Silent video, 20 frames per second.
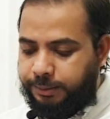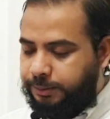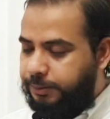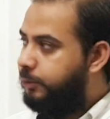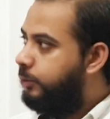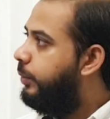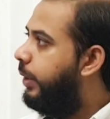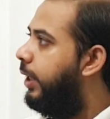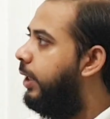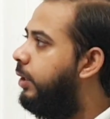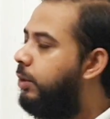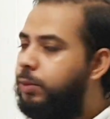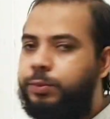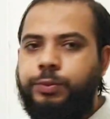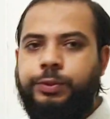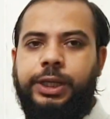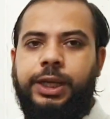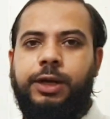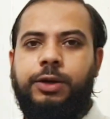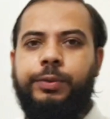Today
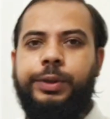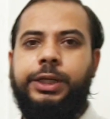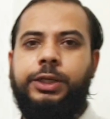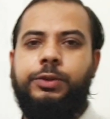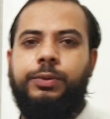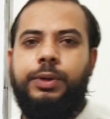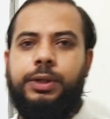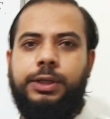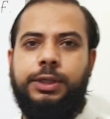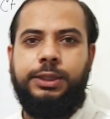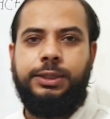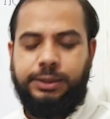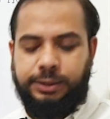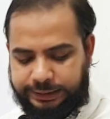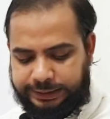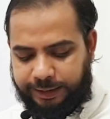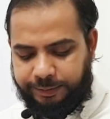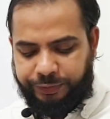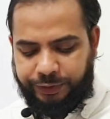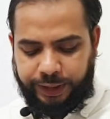we are going to learn
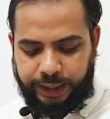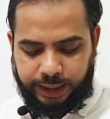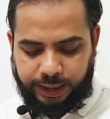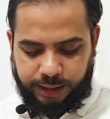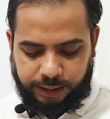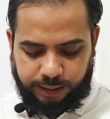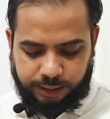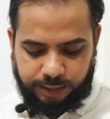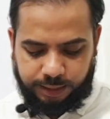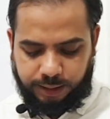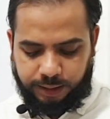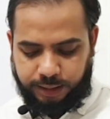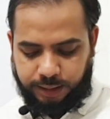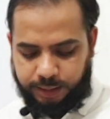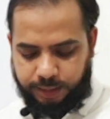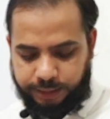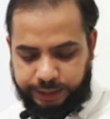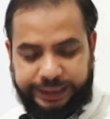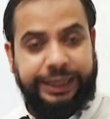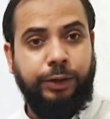something
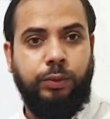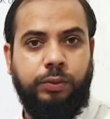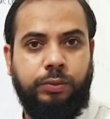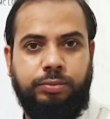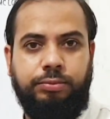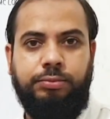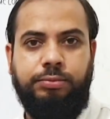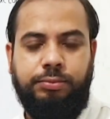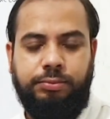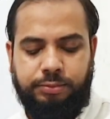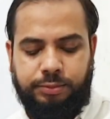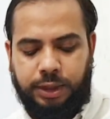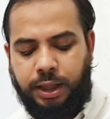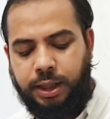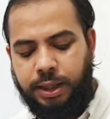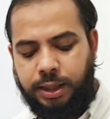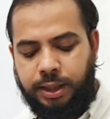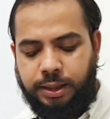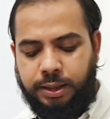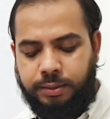new
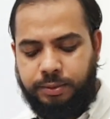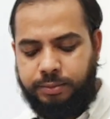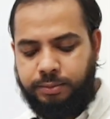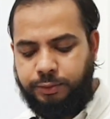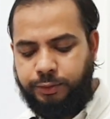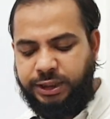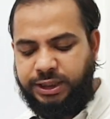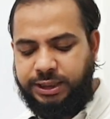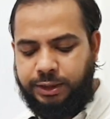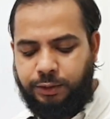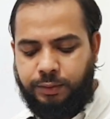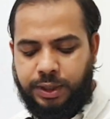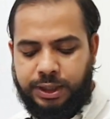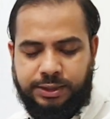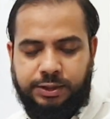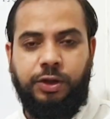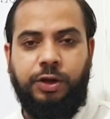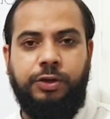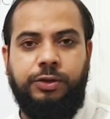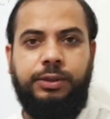which
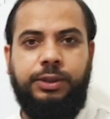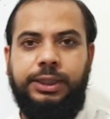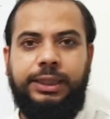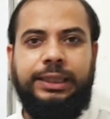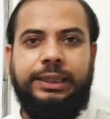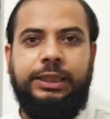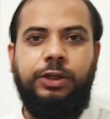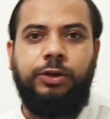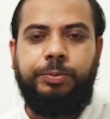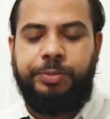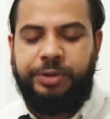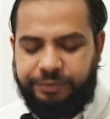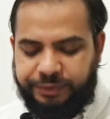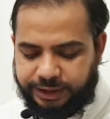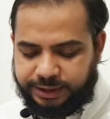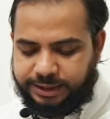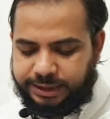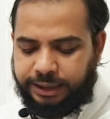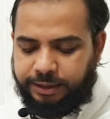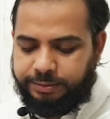was not in your
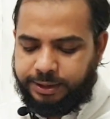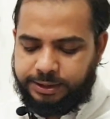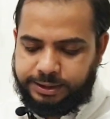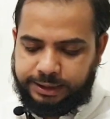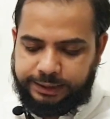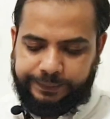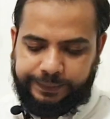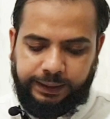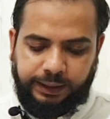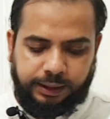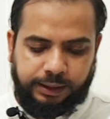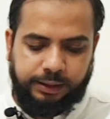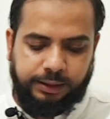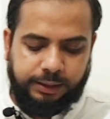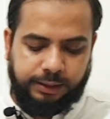previous syllabus, I think.